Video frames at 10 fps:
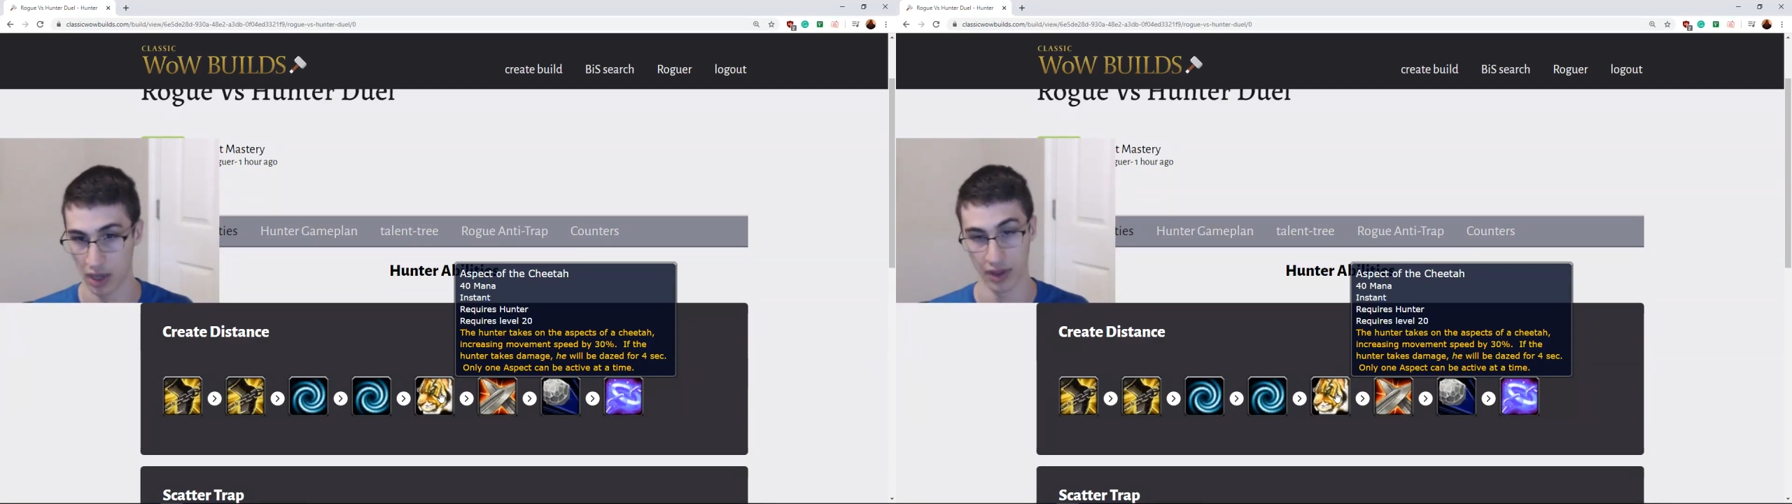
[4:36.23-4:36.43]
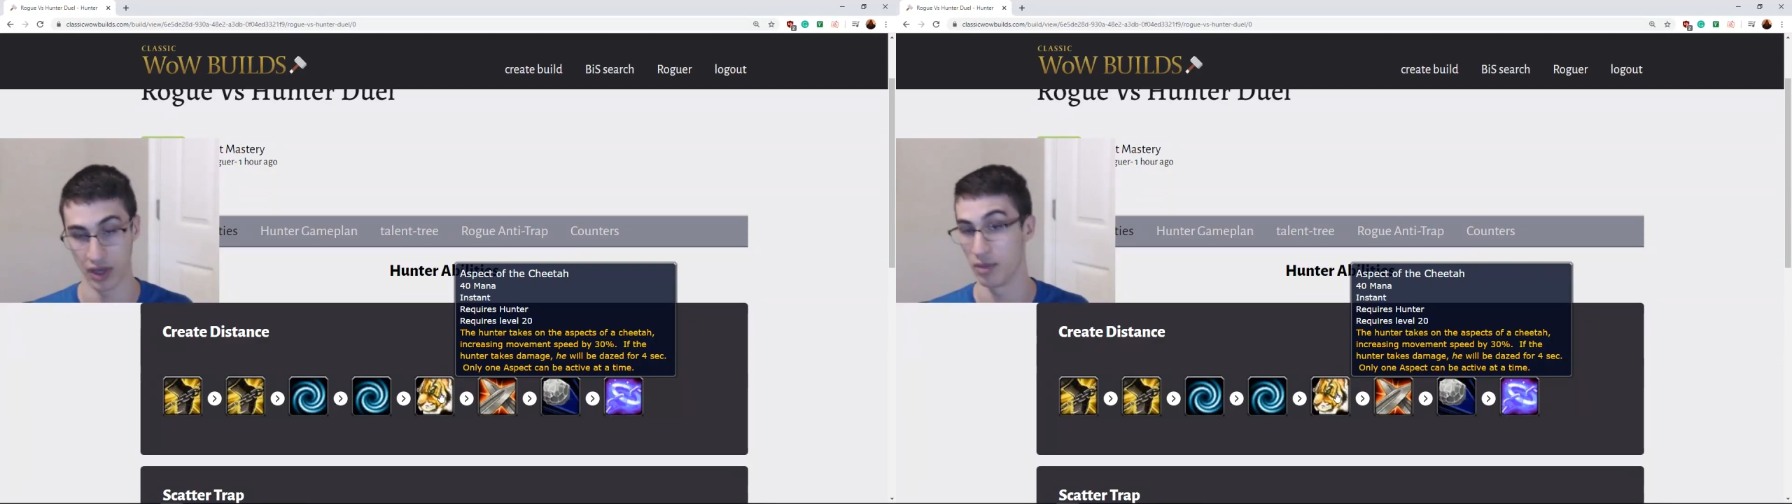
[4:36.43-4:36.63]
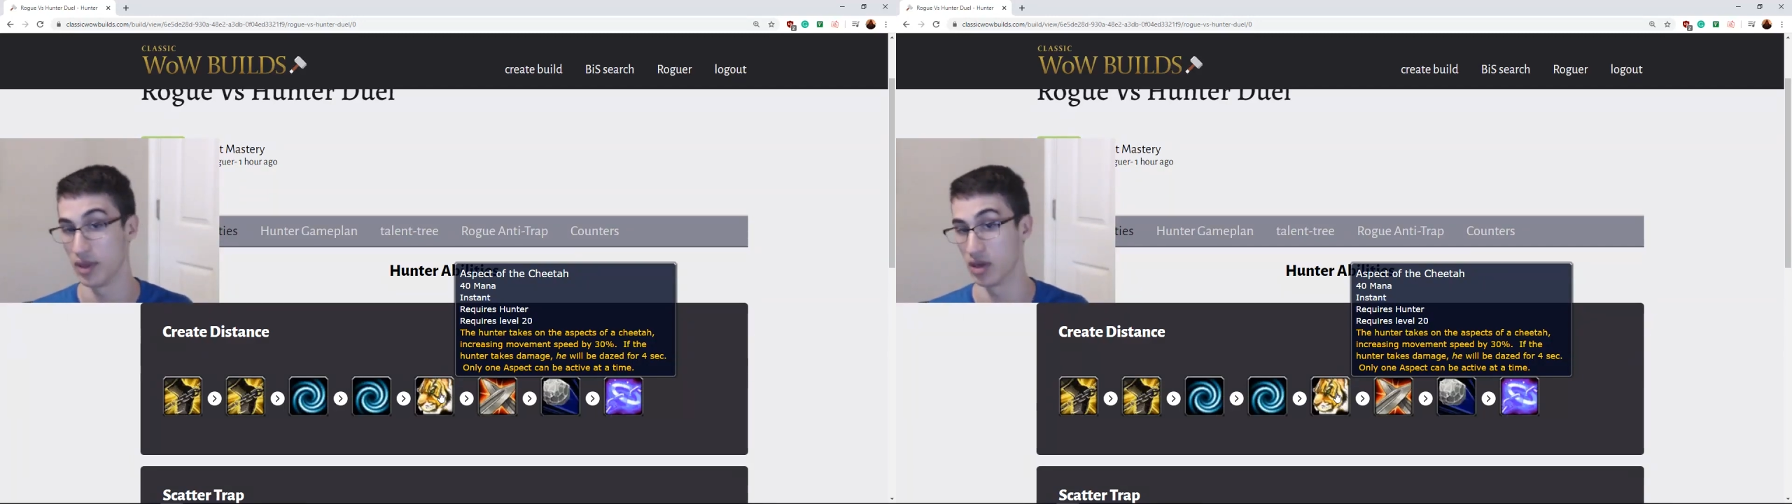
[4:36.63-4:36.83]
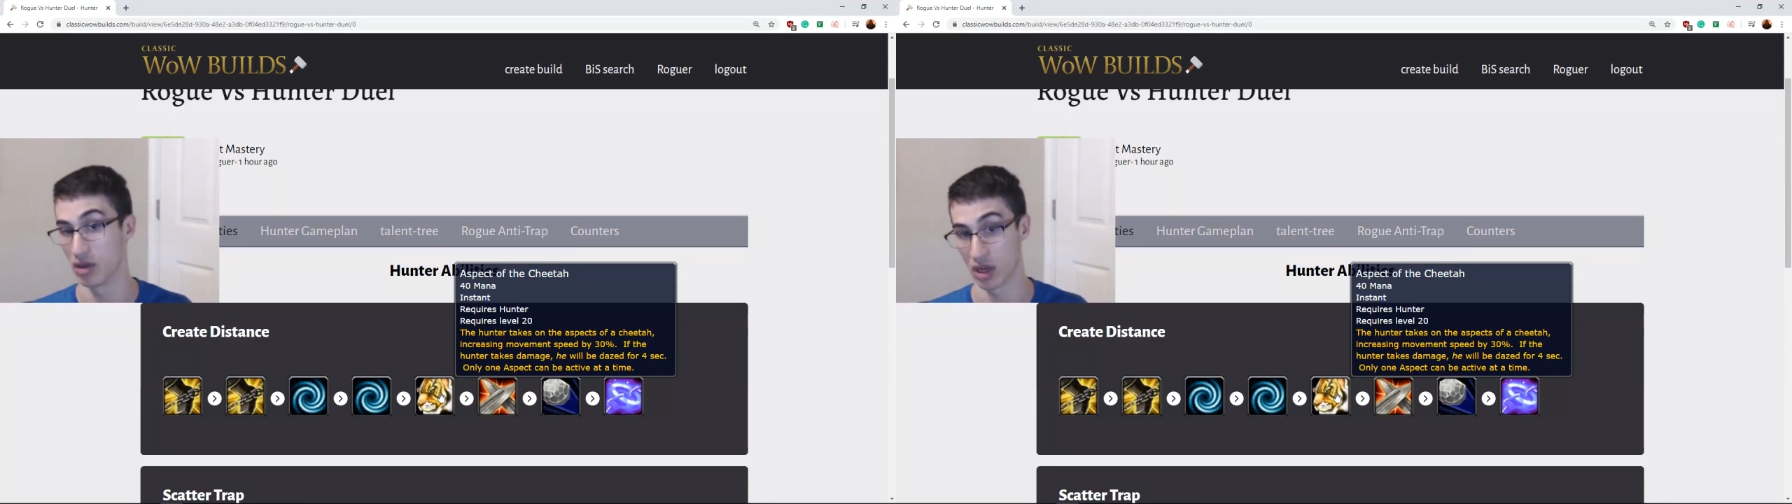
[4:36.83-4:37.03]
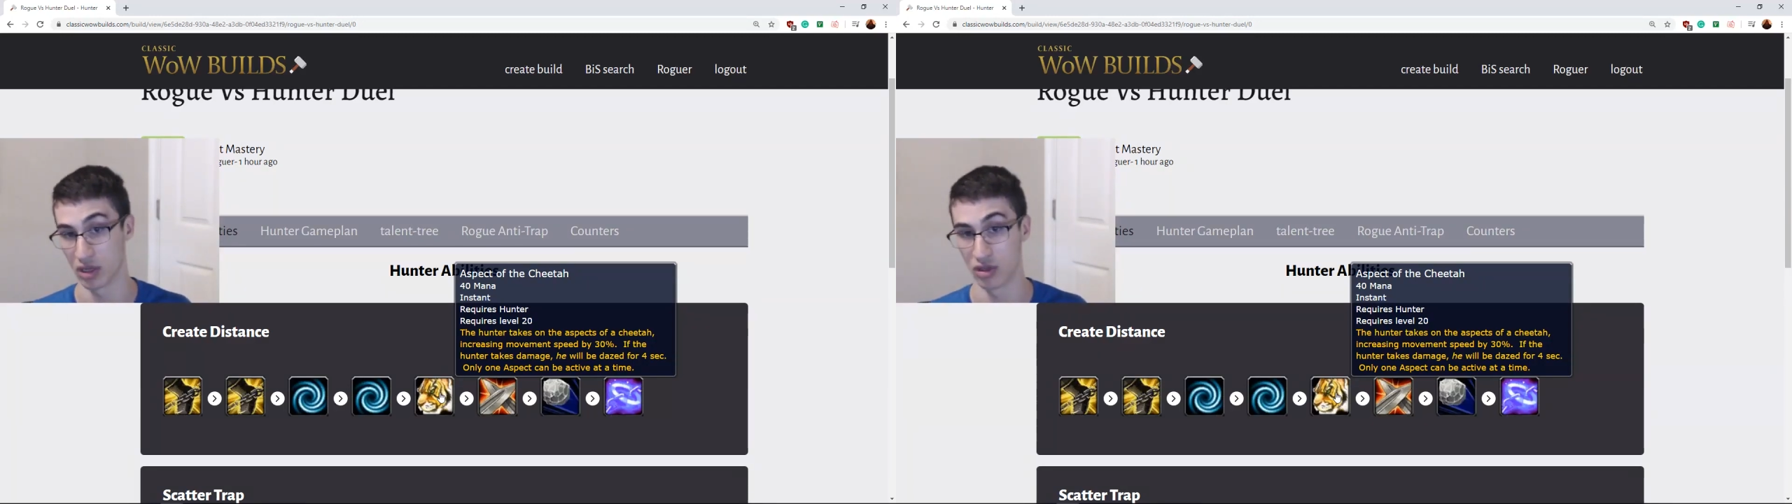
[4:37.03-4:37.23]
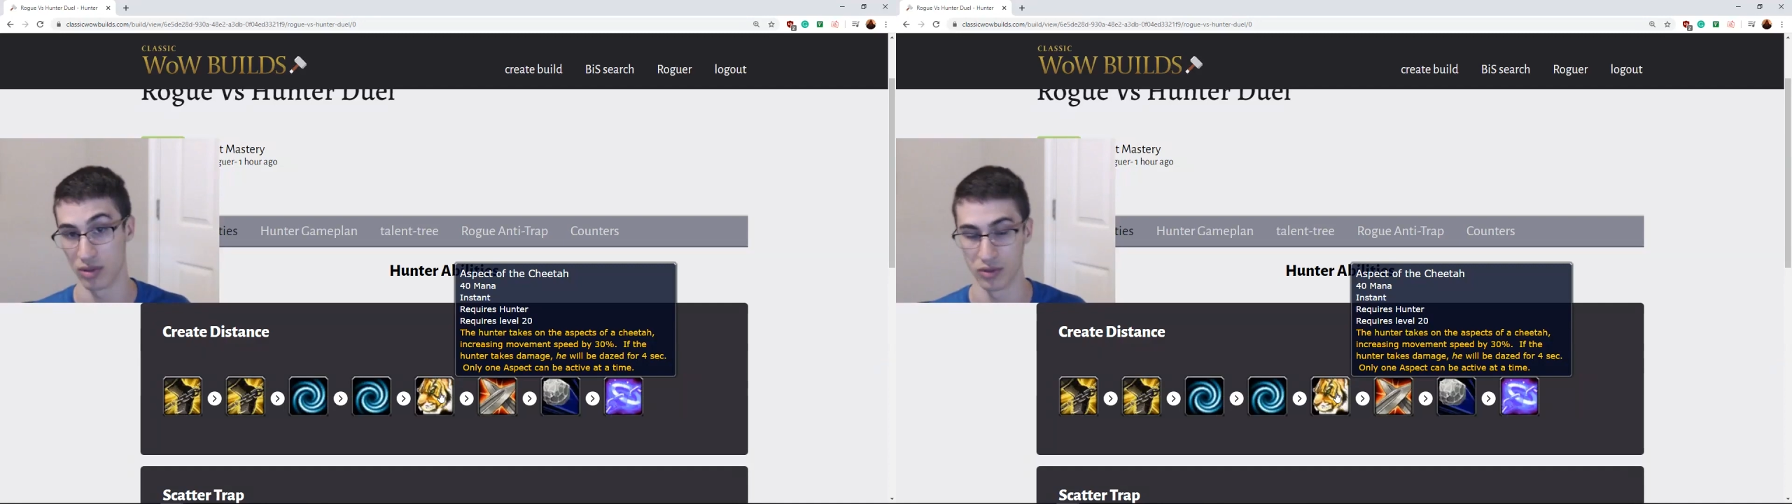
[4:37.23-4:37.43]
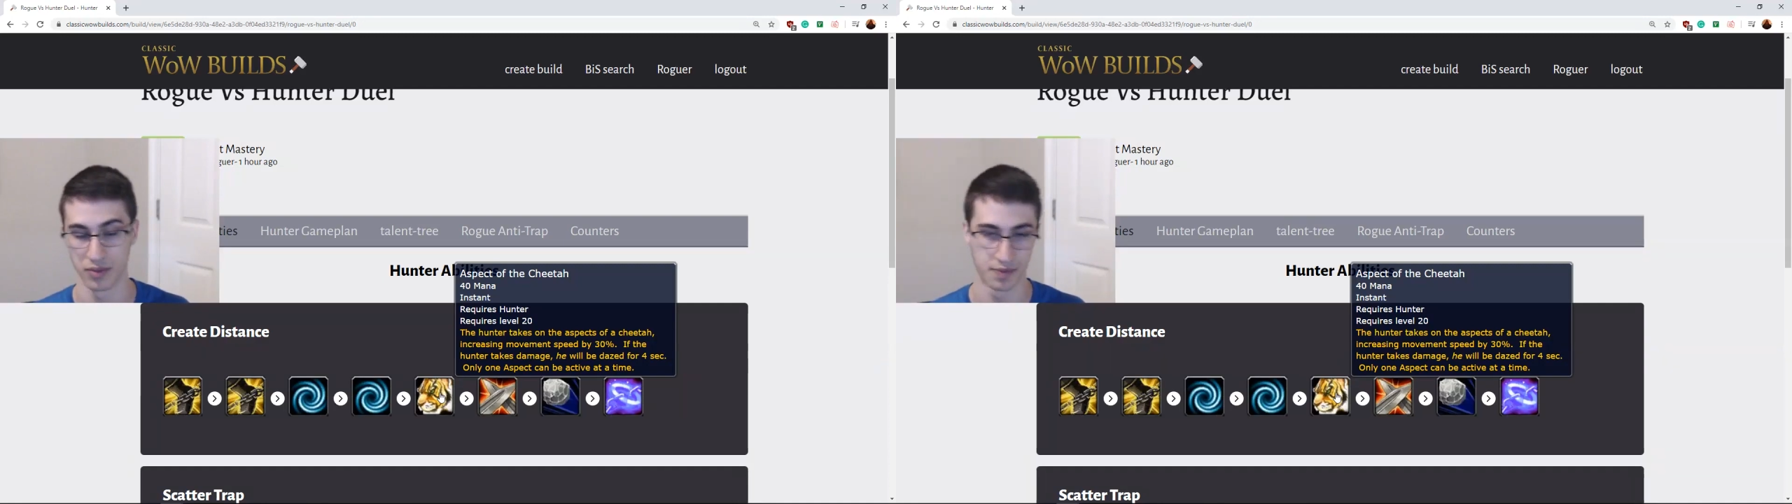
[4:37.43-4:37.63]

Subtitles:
they could be in a lot of trouble.